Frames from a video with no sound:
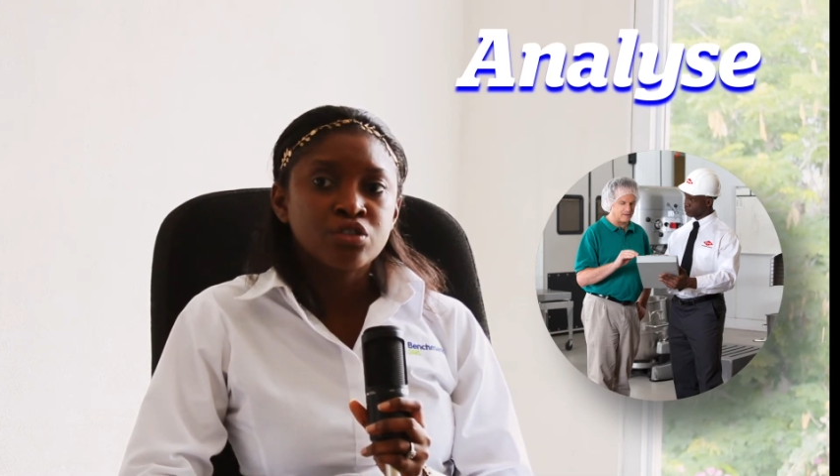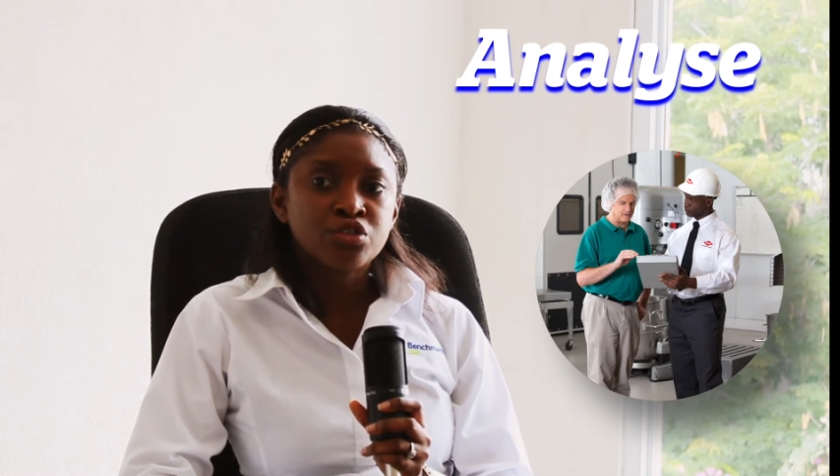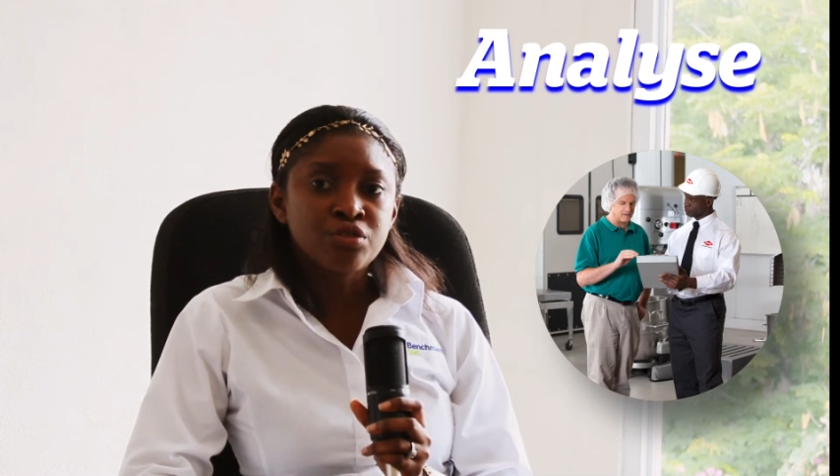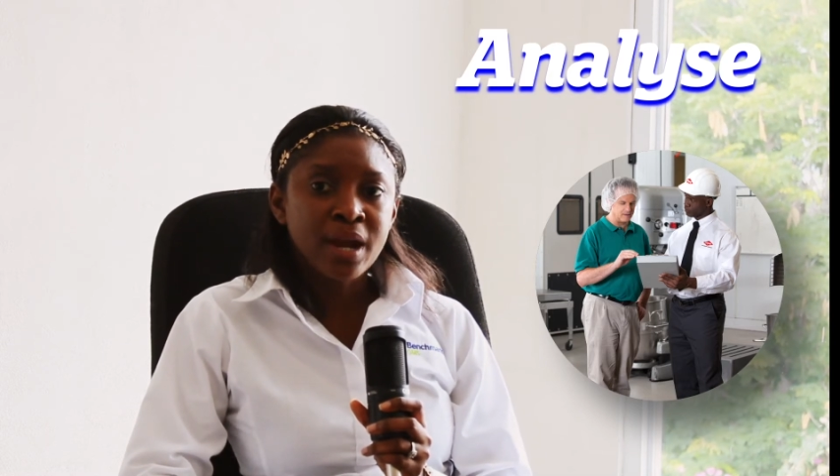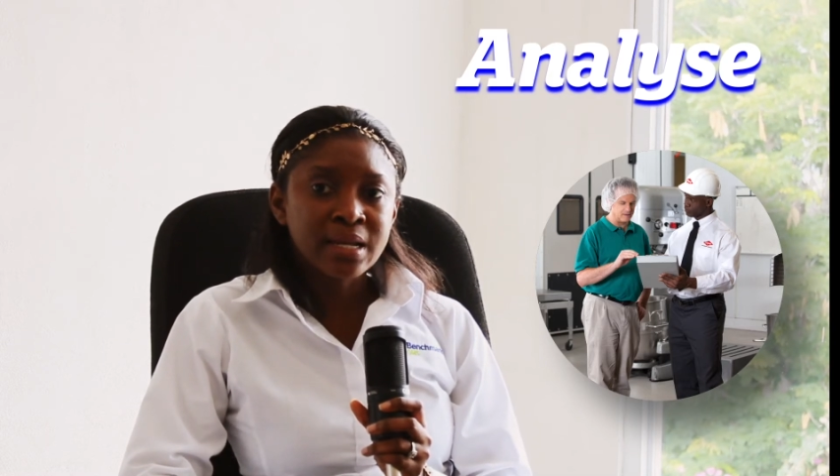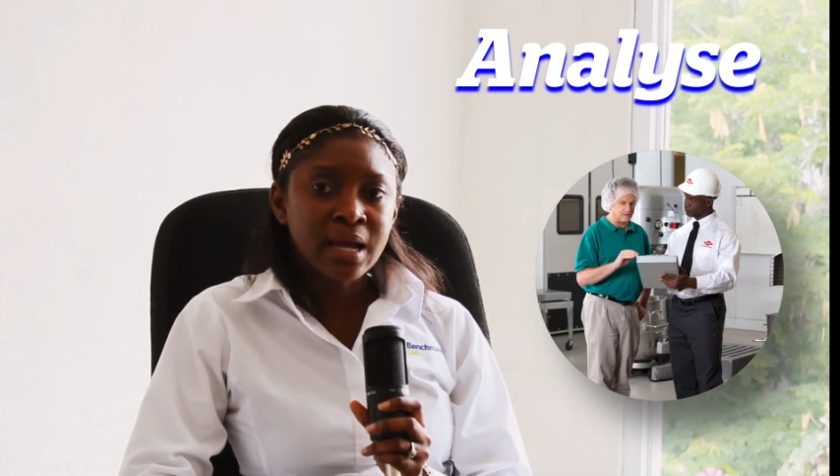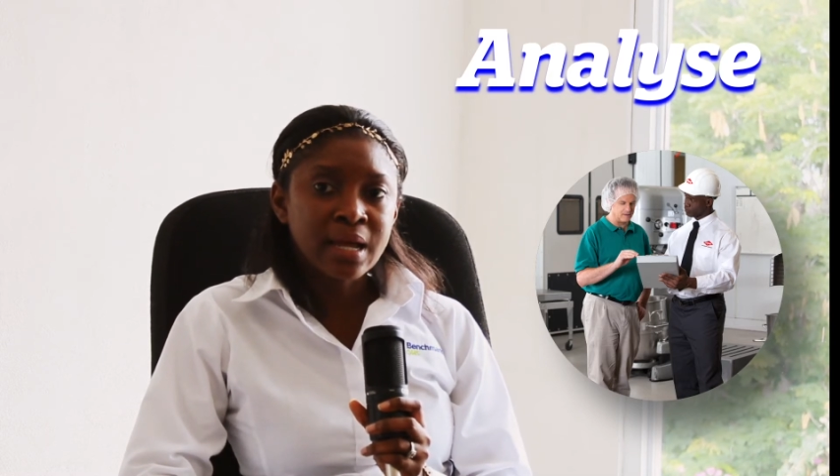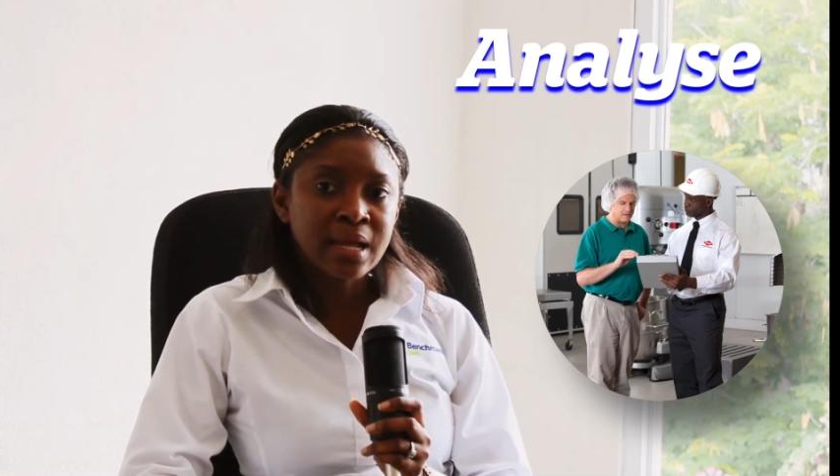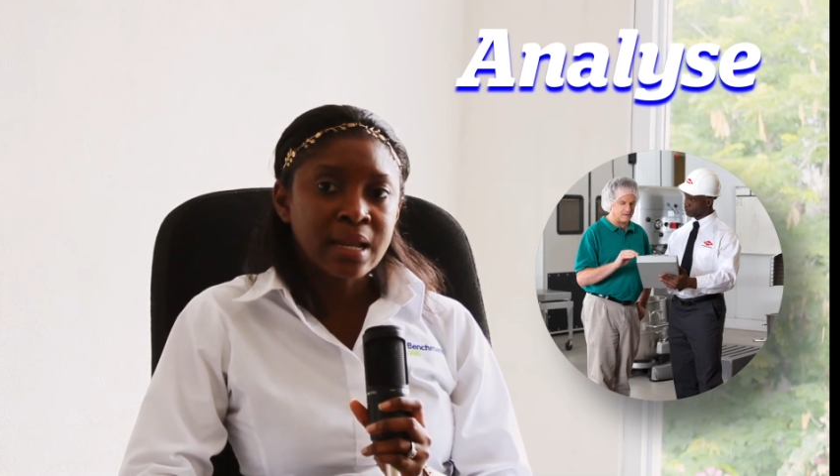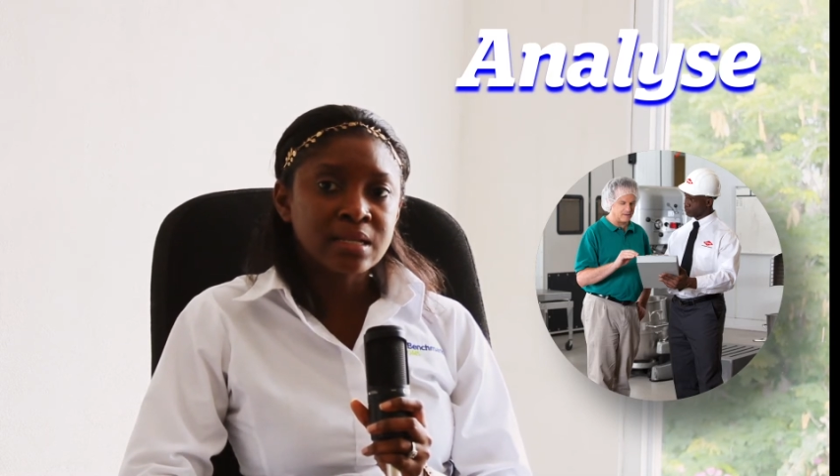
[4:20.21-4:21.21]
Trend
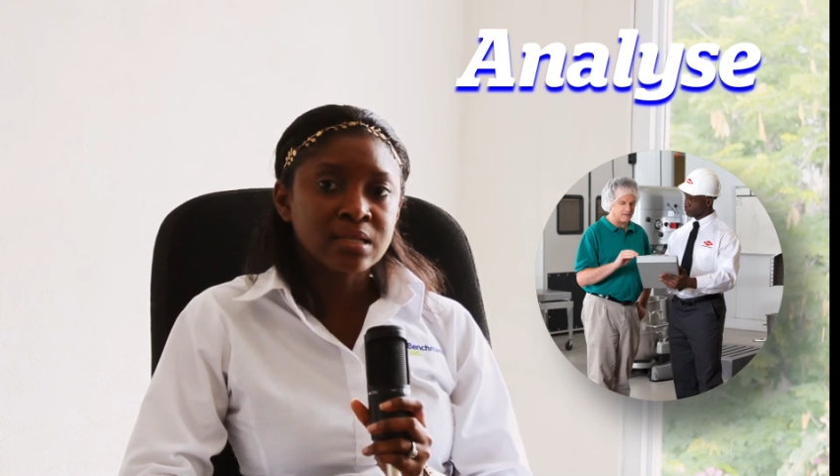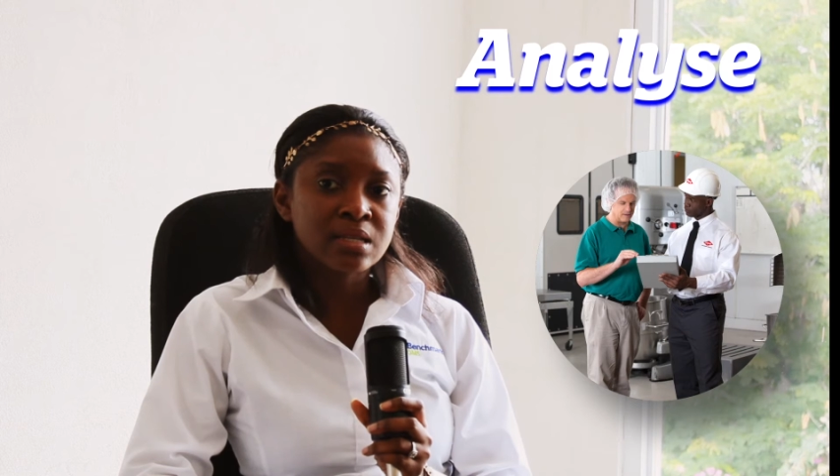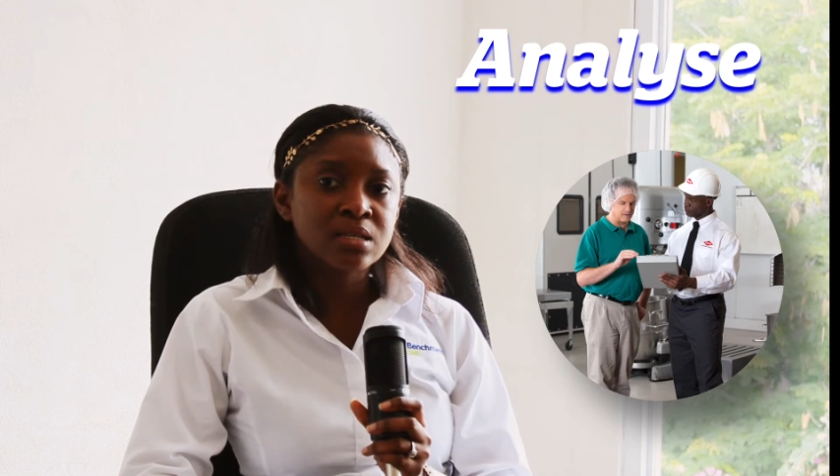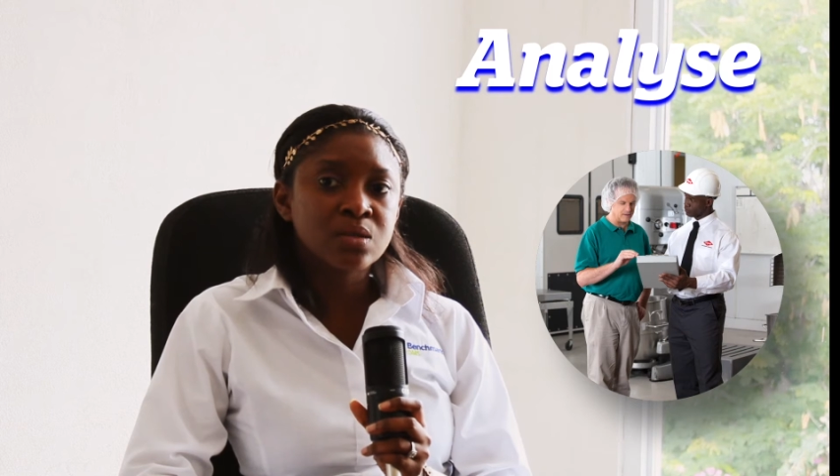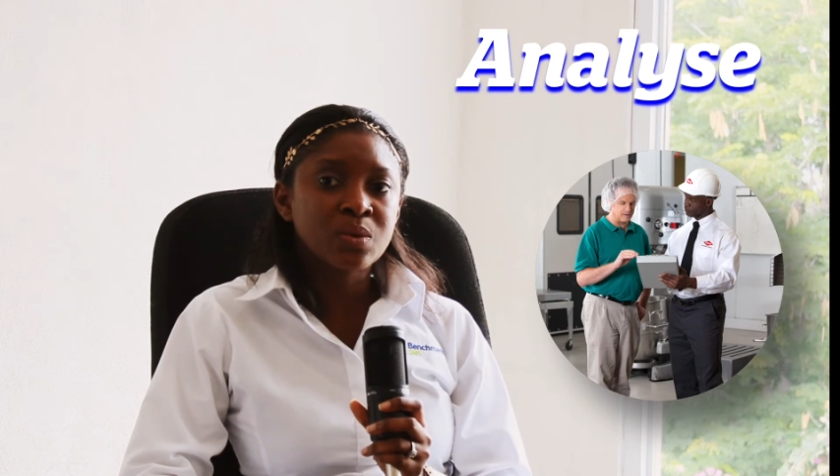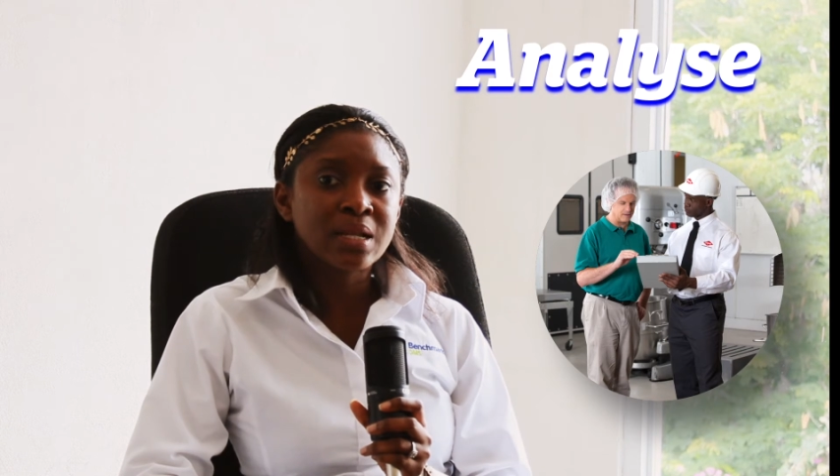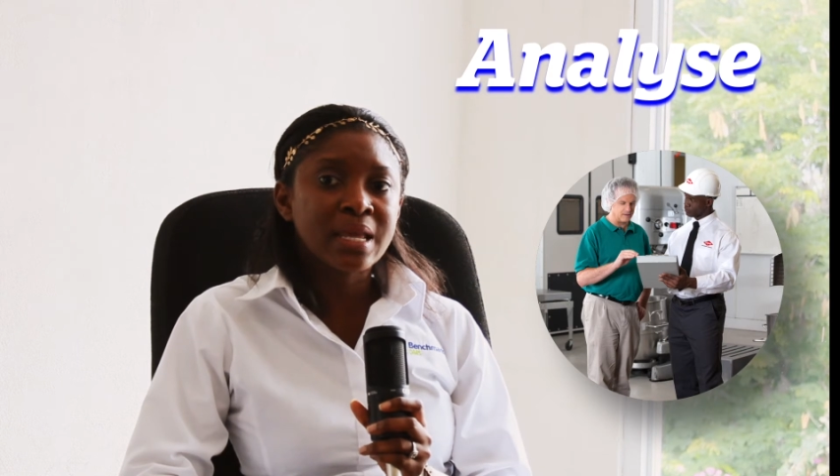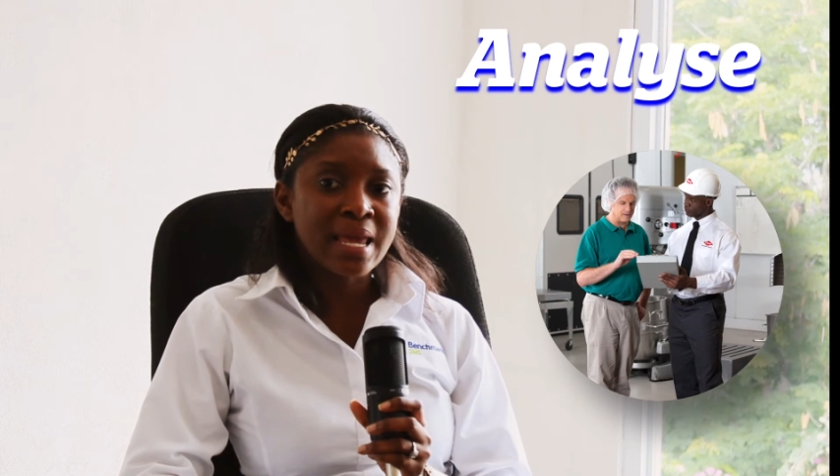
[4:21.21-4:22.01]
analysis will